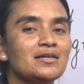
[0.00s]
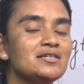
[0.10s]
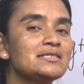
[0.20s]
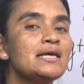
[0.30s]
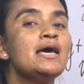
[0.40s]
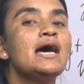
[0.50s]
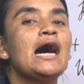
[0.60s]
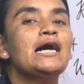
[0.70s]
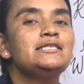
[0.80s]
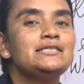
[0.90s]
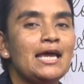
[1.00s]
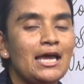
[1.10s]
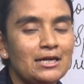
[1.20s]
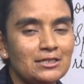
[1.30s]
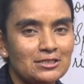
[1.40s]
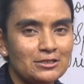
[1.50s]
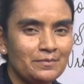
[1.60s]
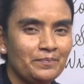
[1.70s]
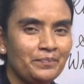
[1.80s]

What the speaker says: It's attends.